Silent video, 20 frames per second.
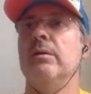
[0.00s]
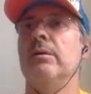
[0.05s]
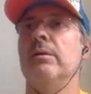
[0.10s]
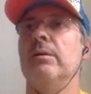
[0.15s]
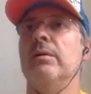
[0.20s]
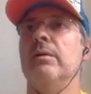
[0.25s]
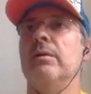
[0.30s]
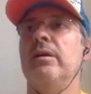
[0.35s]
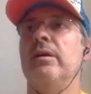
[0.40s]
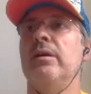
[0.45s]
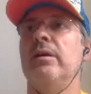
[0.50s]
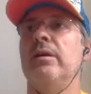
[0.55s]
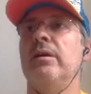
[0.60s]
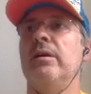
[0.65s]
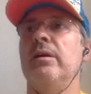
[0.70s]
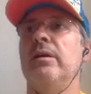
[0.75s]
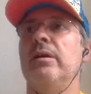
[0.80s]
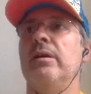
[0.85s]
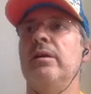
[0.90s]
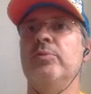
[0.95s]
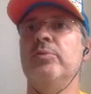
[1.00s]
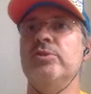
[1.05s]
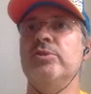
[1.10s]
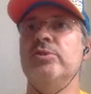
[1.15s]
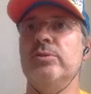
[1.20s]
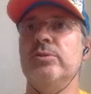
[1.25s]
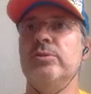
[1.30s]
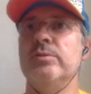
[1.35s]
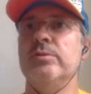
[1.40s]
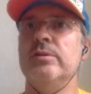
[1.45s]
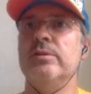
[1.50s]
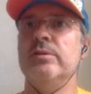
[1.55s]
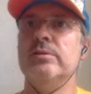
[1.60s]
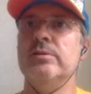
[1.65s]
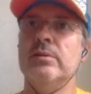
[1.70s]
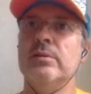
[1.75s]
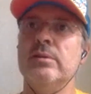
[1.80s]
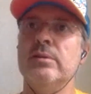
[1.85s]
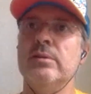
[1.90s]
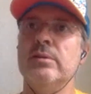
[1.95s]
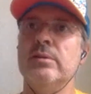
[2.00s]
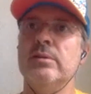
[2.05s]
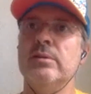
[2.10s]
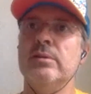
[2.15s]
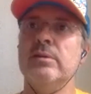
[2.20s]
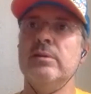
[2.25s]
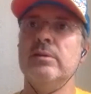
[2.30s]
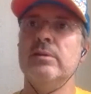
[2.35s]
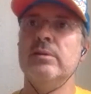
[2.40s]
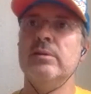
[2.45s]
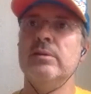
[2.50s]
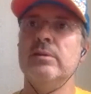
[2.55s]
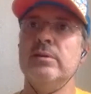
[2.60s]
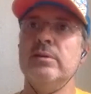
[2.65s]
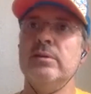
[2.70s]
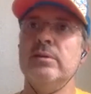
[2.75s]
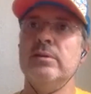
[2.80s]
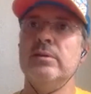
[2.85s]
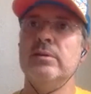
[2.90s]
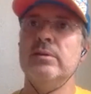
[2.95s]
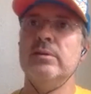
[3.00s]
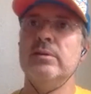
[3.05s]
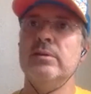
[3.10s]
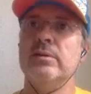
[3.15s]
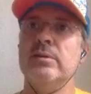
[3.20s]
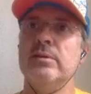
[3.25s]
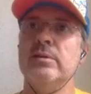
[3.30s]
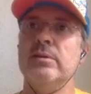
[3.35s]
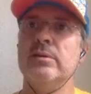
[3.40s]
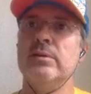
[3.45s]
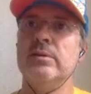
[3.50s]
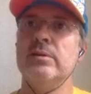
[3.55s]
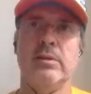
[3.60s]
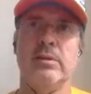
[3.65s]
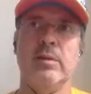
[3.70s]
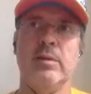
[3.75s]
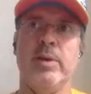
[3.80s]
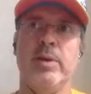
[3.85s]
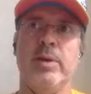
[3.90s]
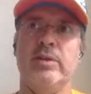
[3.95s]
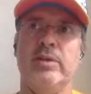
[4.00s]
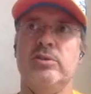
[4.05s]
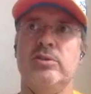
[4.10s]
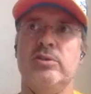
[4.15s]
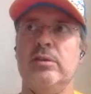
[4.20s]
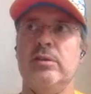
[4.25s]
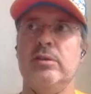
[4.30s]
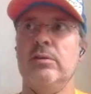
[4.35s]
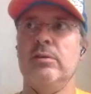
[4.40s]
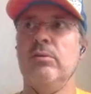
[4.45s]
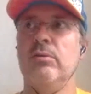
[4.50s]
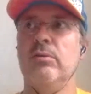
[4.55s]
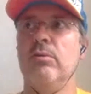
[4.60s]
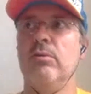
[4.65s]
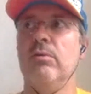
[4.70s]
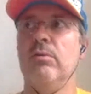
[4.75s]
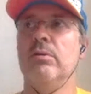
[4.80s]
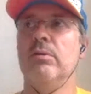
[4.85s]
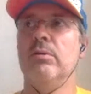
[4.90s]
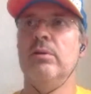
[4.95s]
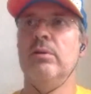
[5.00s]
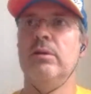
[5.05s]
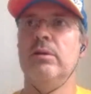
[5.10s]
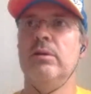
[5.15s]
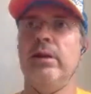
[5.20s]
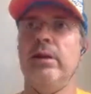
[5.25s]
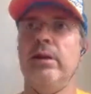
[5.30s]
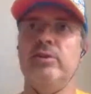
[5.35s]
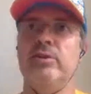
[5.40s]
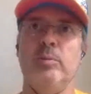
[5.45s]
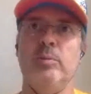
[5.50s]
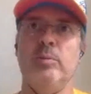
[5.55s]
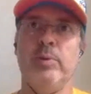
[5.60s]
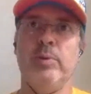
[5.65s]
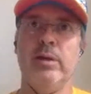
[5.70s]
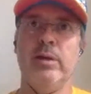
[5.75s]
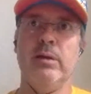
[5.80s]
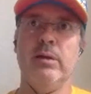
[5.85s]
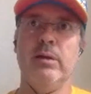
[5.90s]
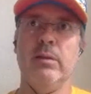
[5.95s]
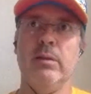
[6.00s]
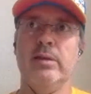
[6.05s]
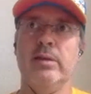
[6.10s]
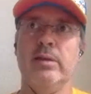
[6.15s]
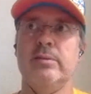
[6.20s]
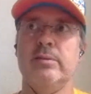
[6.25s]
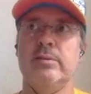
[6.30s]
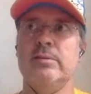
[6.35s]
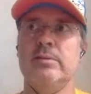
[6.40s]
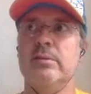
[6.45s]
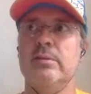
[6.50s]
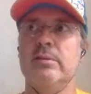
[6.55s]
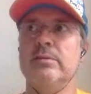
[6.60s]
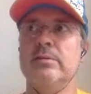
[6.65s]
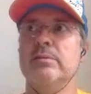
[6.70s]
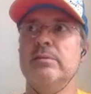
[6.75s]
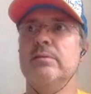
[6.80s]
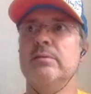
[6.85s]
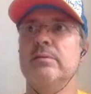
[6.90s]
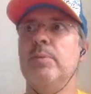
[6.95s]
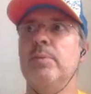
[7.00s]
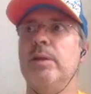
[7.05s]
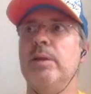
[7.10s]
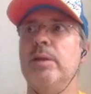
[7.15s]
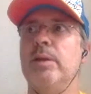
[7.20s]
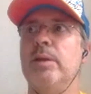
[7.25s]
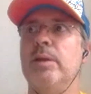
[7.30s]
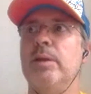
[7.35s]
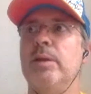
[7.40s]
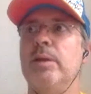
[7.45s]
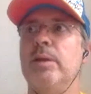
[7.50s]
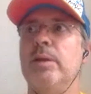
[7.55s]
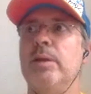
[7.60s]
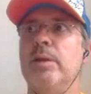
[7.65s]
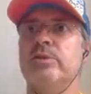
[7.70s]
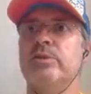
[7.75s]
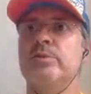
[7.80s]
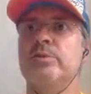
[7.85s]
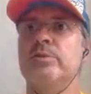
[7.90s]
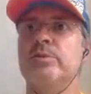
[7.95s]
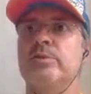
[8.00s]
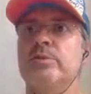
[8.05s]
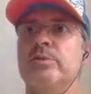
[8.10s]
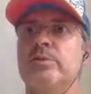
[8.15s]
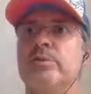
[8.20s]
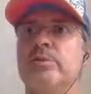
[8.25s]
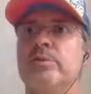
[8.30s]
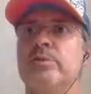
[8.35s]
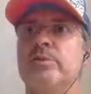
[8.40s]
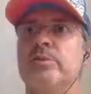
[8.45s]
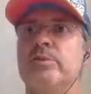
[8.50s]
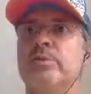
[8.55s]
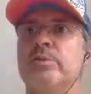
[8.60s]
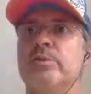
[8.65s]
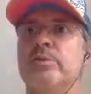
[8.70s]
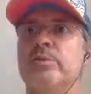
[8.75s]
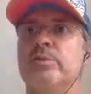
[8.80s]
everything we produce is open source under the Apache or AGPL licenses, depending on which bits.